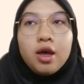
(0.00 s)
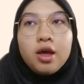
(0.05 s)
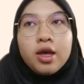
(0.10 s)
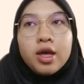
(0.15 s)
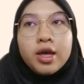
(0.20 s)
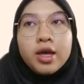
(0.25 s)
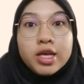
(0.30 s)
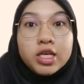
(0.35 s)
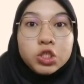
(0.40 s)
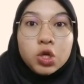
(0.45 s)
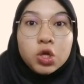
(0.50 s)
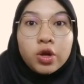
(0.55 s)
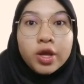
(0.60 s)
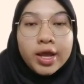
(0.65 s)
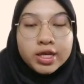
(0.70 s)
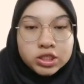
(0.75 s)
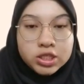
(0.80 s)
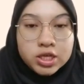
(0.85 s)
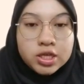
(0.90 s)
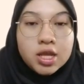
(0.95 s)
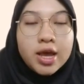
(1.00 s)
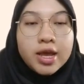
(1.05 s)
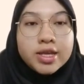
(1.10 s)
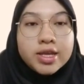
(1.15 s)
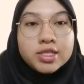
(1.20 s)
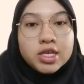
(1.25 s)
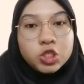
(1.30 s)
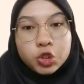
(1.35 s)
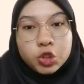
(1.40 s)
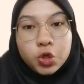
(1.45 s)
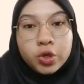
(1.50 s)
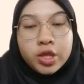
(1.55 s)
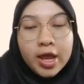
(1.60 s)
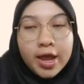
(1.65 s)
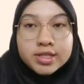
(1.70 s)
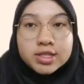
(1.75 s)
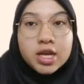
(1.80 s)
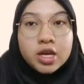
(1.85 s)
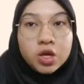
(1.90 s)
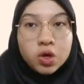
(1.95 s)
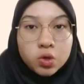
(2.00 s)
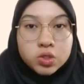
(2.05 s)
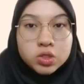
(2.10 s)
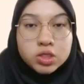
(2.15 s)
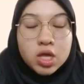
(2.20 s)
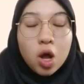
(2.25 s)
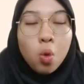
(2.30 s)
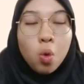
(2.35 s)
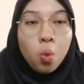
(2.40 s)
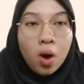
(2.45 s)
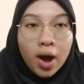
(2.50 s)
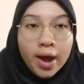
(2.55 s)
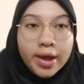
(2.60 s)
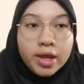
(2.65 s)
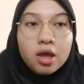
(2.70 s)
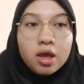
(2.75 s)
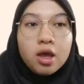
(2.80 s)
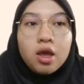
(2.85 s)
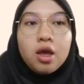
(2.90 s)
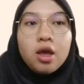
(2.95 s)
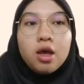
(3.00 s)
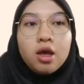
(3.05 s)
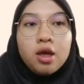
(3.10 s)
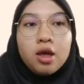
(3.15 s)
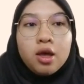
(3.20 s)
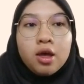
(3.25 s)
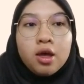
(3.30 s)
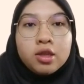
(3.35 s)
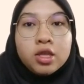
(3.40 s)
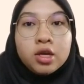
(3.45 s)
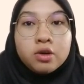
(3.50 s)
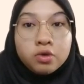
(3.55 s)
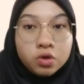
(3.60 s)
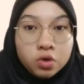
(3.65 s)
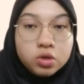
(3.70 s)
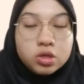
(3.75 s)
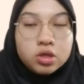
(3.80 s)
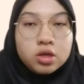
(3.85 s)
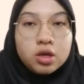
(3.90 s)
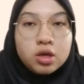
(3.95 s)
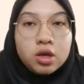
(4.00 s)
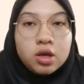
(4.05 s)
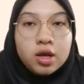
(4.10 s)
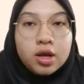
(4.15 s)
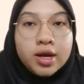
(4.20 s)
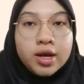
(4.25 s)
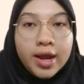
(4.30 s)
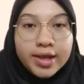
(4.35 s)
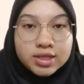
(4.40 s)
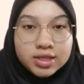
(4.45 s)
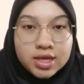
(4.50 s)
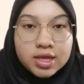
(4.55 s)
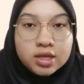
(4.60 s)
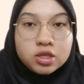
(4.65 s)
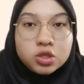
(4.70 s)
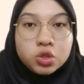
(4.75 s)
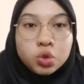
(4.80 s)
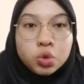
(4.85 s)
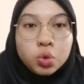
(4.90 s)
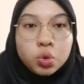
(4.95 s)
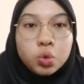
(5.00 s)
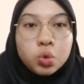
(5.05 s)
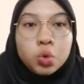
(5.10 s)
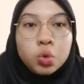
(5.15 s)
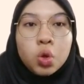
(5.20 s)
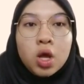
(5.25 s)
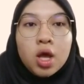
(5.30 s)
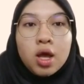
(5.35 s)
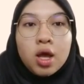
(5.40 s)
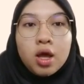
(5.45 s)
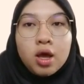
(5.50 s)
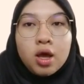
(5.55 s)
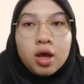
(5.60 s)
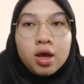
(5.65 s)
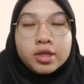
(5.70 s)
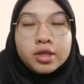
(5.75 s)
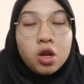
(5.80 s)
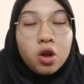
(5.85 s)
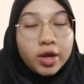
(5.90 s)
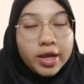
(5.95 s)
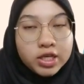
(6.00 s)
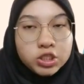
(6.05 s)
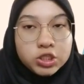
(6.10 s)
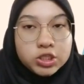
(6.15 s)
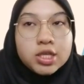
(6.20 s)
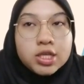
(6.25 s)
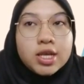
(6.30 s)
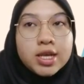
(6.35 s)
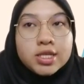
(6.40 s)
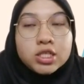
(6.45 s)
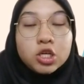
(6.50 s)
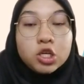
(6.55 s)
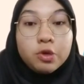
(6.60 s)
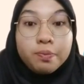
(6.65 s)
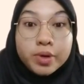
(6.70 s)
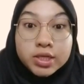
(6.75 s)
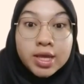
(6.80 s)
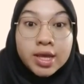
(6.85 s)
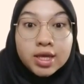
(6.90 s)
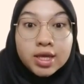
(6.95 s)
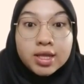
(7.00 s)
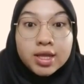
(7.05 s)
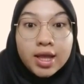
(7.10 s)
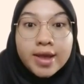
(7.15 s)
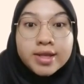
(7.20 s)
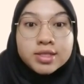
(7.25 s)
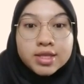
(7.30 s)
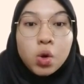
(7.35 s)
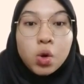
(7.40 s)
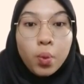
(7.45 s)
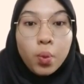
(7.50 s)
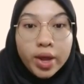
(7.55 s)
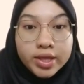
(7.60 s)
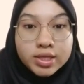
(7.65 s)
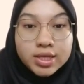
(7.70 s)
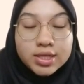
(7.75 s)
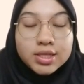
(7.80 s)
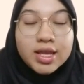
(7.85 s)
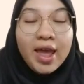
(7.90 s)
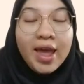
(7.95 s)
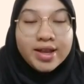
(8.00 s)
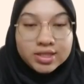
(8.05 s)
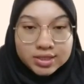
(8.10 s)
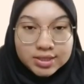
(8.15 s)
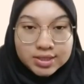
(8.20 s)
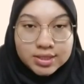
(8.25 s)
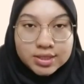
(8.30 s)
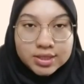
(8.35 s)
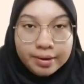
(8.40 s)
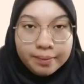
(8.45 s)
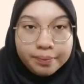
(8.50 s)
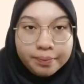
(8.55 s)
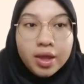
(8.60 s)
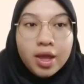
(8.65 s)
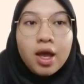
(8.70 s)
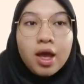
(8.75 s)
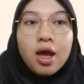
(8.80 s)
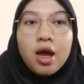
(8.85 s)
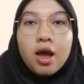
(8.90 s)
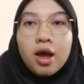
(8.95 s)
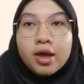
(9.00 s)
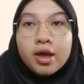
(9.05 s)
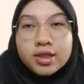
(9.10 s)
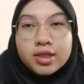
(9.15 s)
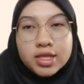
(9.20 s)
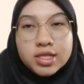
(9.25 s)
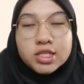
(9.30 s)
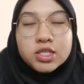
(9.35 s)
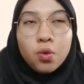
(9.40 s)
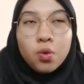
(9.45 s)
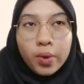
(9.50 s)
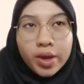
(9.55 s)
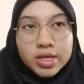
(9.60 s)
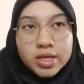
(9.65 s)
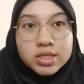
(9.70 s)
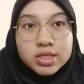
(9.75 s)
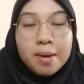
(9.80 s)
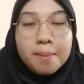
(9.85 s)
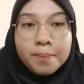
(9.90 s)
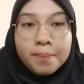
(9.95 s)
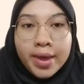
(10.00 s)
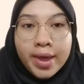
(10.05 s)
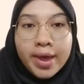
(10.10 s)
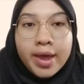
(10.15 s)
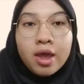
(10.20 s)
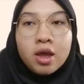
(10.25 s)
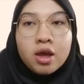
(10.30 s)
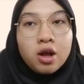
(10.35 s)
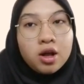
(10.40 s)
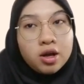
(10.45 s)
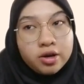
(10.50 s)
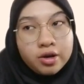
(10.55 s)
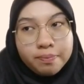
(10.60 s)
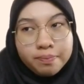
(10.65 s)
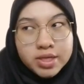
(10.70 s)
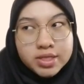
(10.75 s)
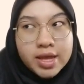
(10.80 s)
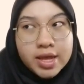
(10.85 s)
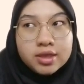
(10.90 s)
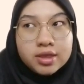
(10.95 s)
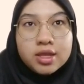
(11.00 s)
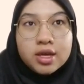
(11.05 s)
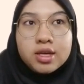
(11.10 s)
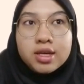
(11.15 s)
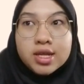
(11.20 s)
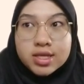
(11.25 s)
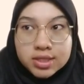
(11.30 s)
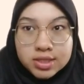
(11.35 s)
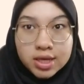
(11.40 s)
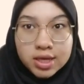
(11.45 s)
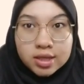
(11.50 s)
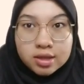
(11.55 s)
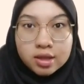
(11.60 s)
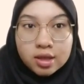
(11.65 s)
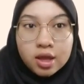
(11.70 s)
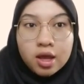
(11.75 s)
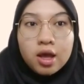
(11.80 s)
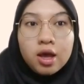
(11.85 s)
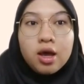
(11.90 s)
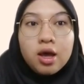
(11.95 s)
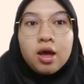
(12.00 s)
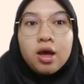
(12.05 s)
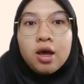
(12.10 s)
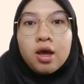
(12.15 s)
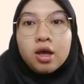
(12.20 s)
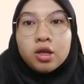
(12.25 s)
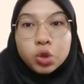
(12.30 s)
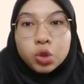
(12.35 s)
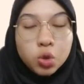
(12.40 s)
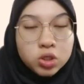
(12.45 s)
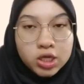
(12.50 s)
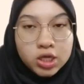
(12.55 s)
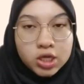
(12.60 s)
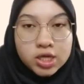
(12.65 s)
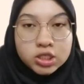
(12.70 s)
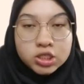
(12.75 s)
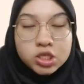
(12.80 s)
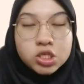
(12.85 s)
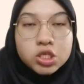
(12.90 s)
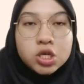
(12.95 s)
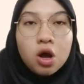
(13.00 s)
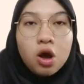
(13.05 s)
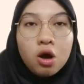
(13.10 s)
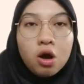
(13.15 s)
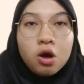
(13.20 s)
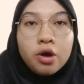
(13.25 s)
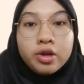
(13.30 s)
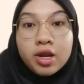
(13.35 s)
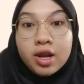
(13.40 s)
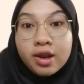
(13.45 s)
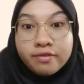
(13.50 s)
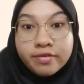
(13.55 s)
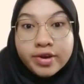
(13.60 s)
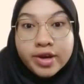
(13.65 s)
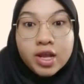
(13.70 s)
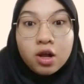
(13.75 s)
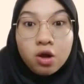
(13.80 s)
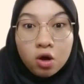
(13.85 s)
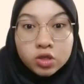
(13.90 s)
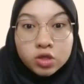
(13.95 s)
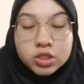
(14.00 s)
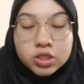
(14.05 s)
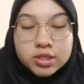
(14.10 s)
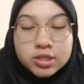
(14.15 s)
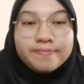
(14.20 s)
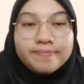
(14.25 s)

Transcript: each location is shown as a node, while the route connecting to the location is represented as a weighted edges. These weights may represent the distance, toll charges, or delivery costs.